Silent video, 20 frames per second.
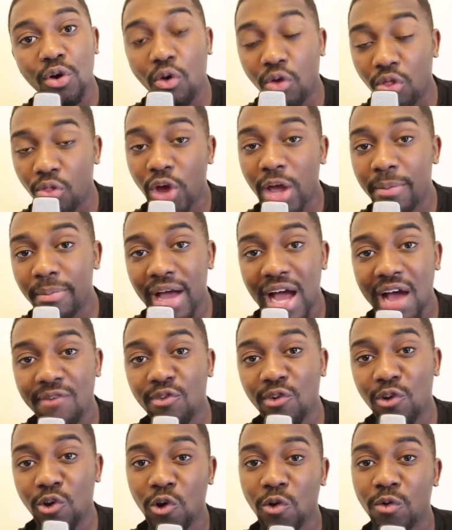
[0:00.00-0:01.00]
Although it might have
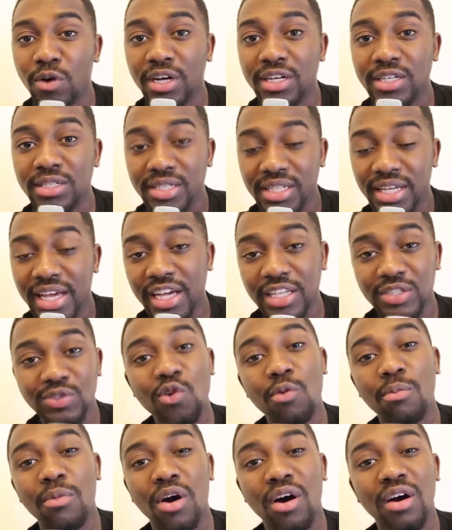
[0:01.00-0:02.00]
a lower
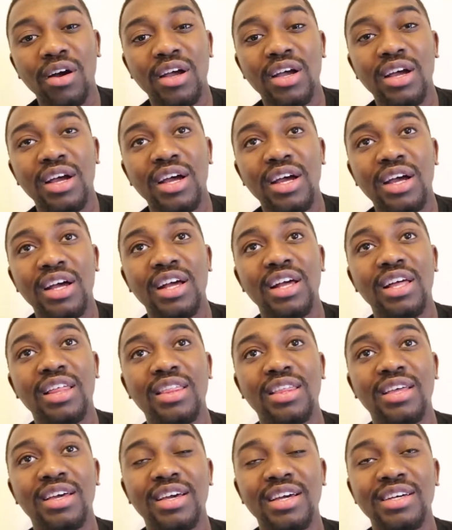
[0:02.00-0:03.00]
DxO mark,
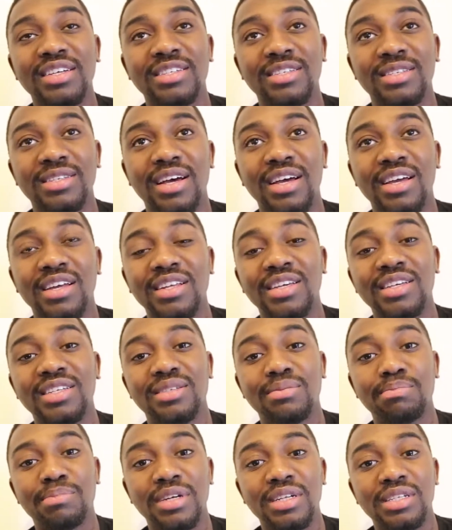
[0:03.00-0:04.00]
the S9
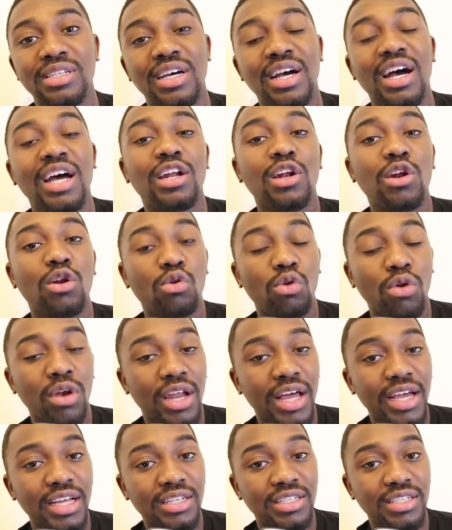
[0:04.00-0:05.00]
is better at low
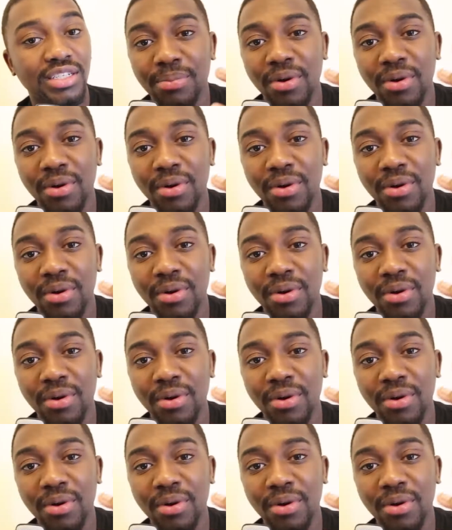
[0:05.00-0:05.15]
light.